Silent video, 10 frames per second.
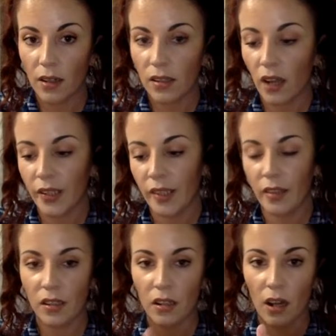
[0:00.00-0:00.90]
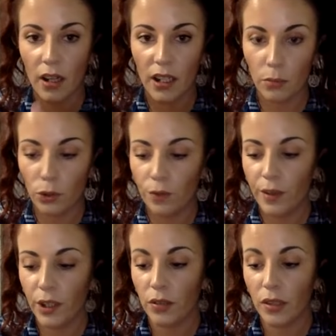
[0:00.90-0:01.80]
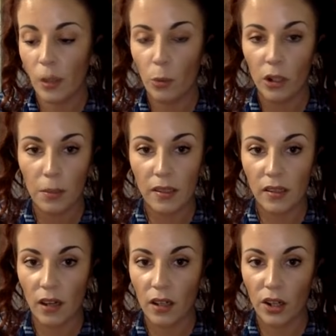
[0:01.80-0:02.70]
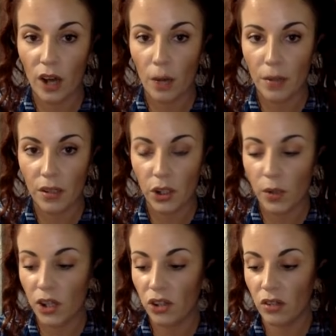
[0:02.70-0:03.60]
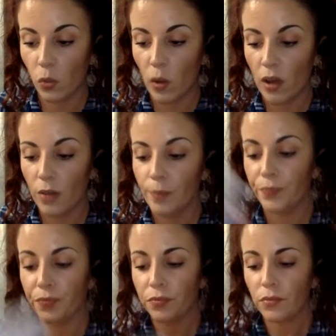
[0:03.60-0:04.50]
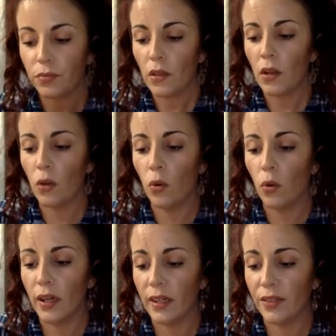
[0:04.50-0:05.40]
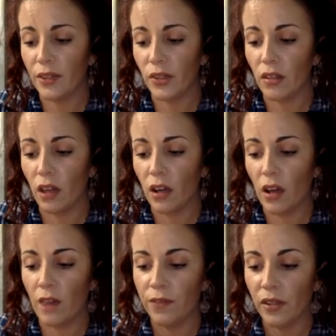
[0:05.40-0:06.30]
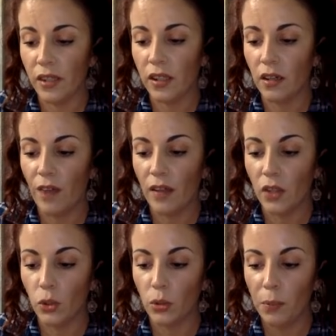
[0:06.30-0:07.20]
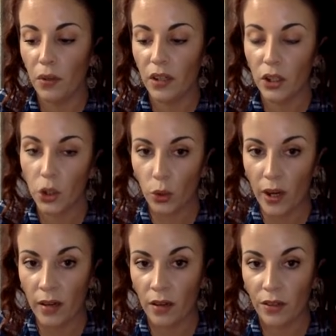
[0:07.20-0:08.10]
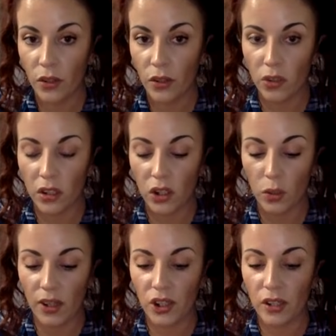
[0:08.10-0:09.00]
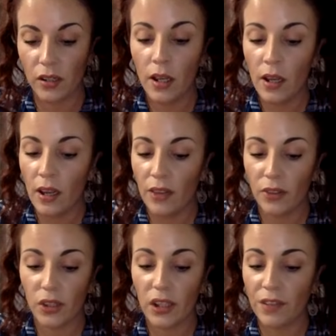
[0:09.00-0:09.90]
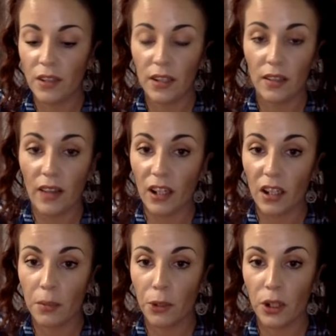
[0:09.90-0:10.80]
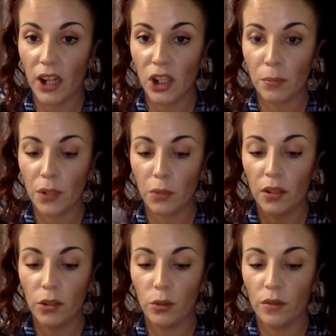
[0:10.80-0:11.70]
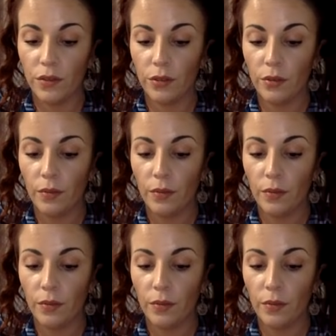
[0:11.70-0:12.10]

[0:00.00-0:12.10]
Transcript: It's causing this to not get moving. Someone could be stuck in a karmic situation as well, or there's a lot of unforeseen events really putting a strain on this whole situation. And there's definitely a lack of communication between the two of you.